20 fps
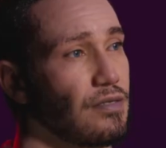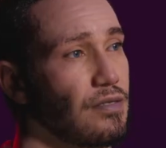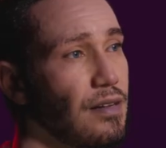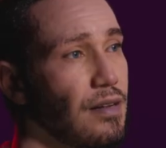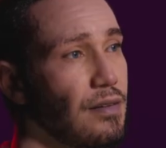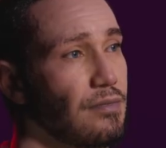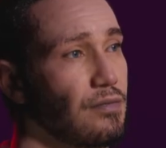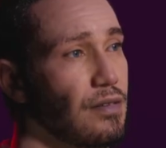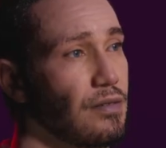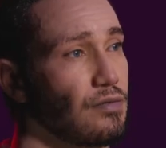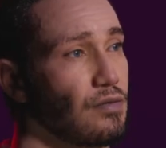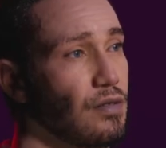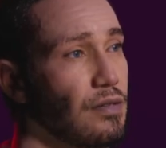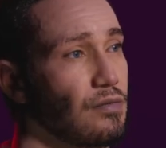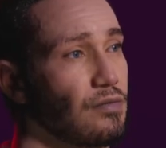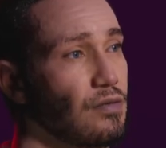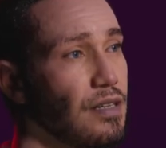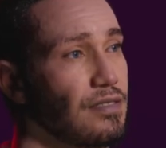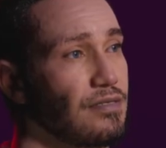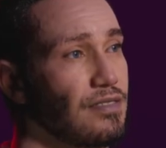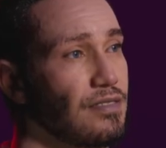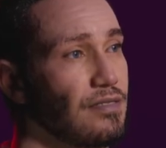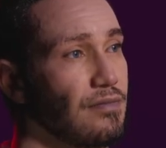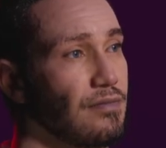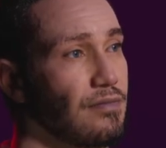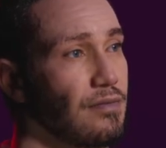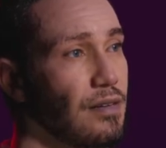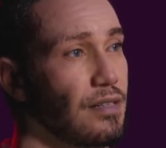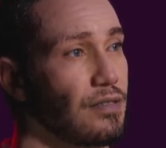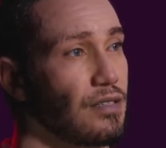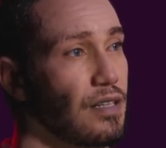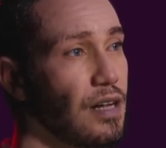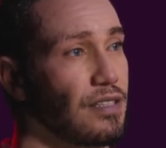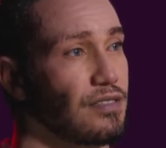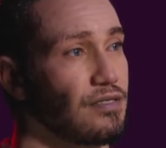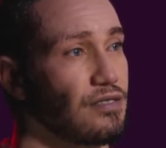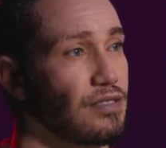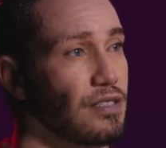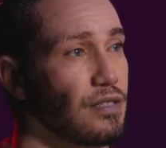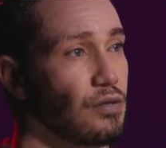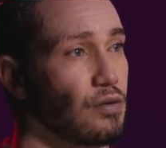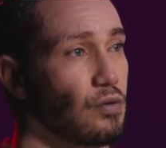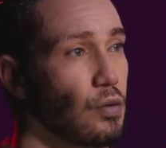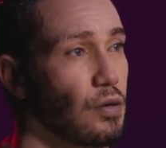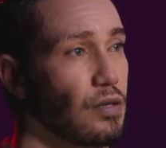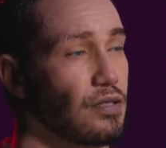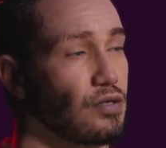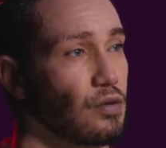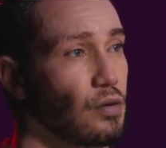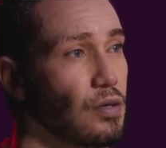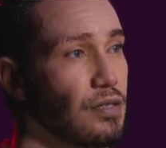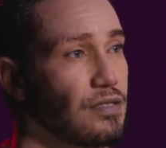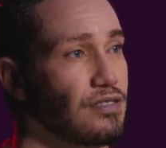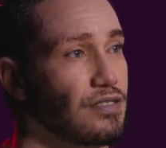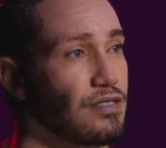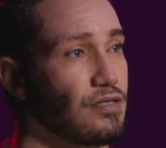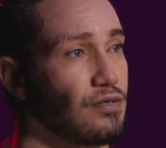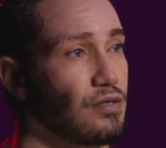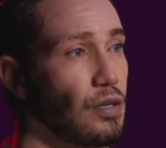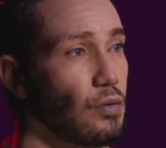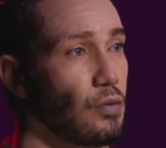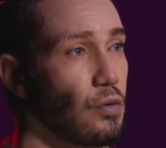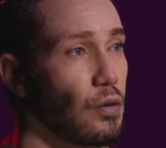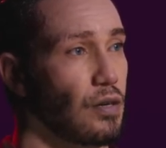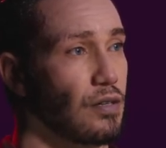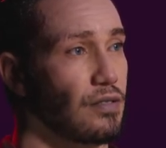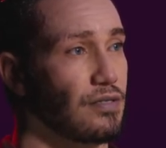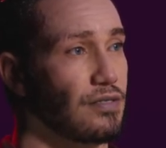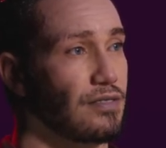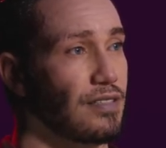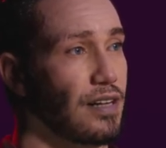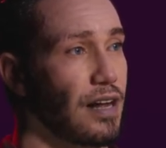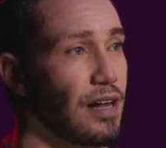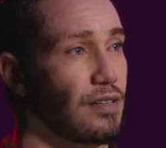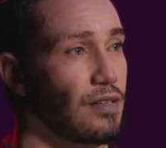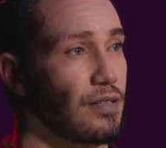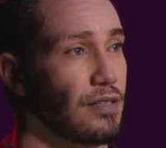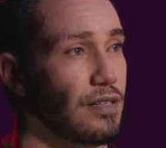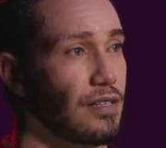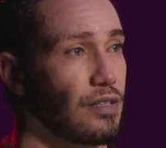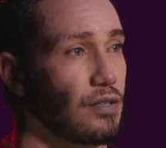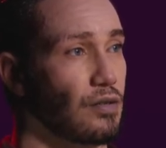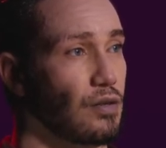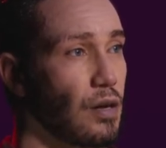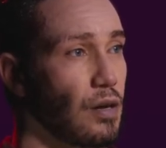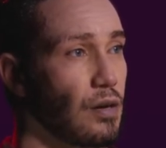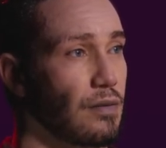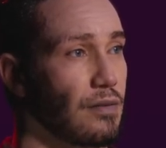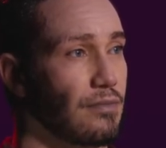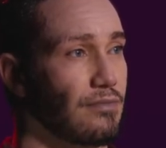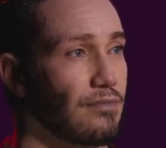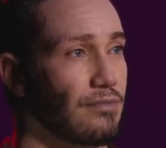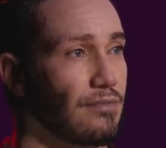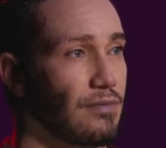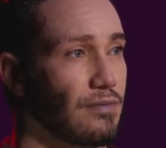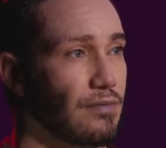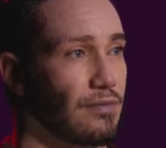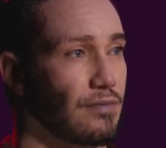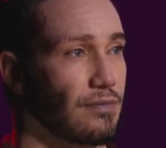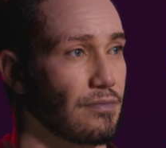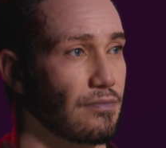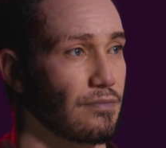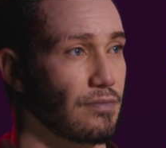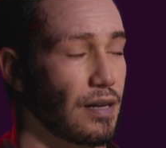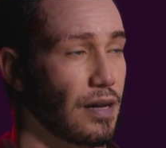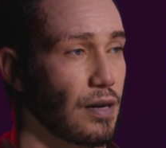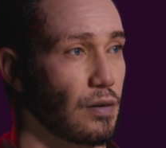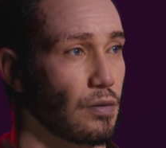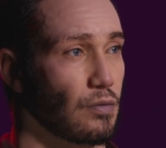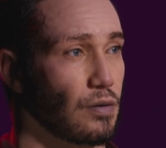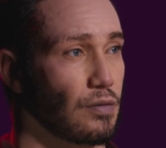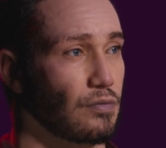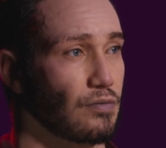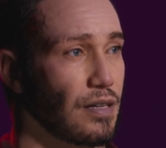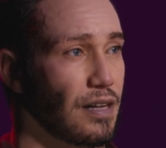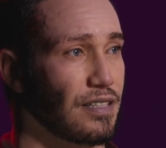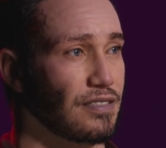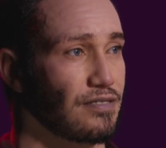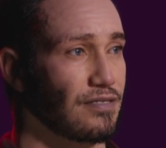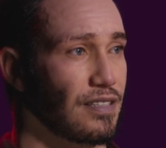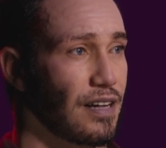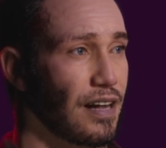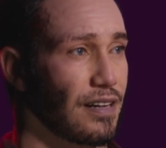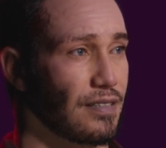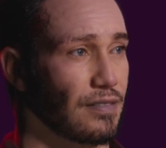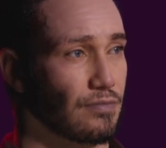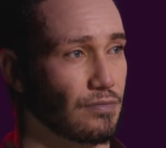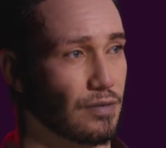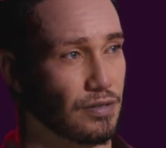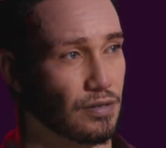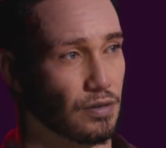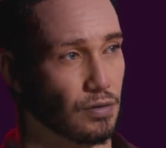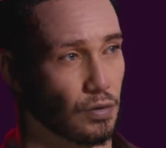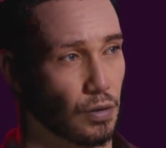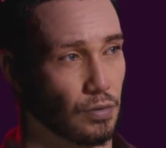every preference, and nudged you toward choices that weren't entirely your own. Now, replace that invisible